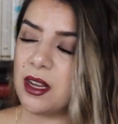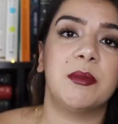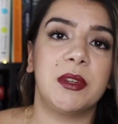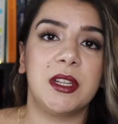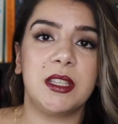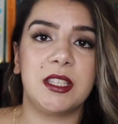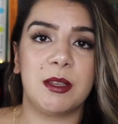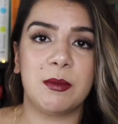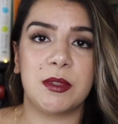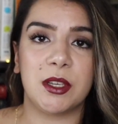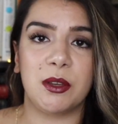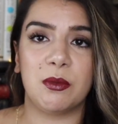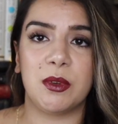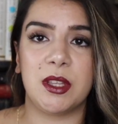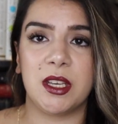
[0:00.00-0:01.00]
But it seems like
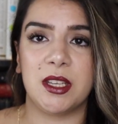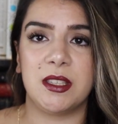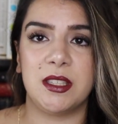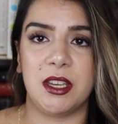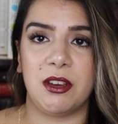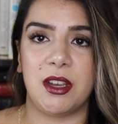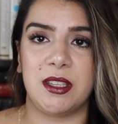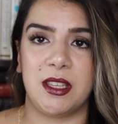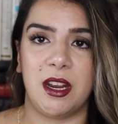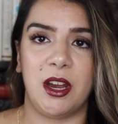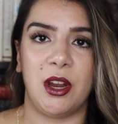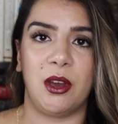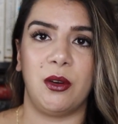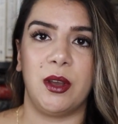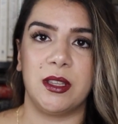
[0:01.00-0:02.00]
a really good series and I
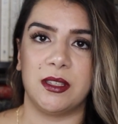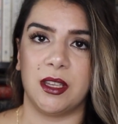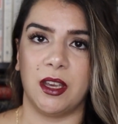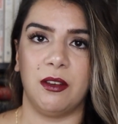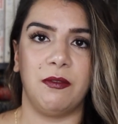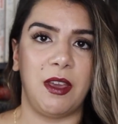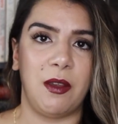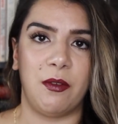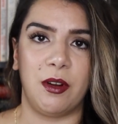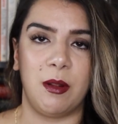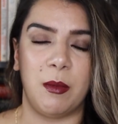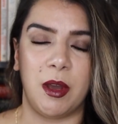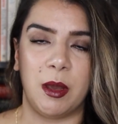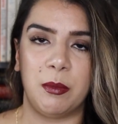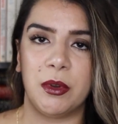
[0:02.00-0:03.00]
know it's like a favorite
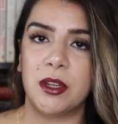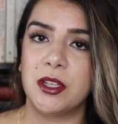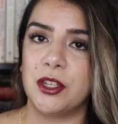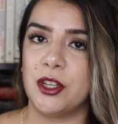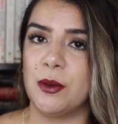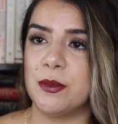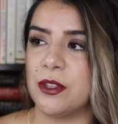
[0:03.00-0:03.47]
among BookTube.